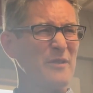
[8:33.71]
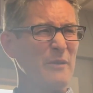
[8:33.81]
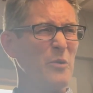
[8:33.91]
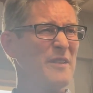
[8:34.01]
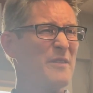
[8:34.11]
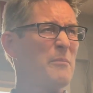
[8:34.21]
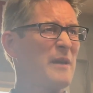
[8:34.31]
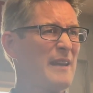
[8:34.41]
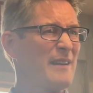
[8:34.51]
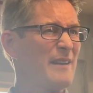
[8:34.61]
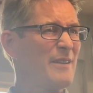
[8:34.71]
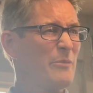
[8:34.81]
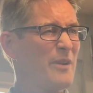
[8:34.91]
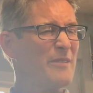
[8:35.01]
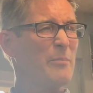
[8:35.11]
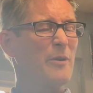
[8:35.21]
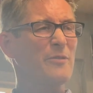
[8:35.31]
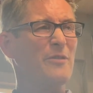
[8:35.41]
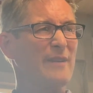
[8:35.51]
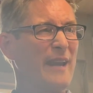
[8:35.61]
what does it mean? What does a
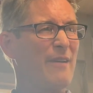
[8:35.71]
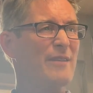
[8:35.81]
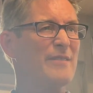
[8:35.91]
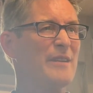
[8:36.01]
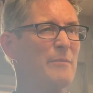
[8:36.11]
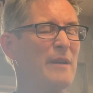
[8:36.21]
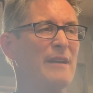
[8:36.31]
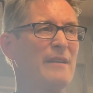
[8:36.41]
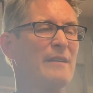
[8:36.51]
personal guarantee mean?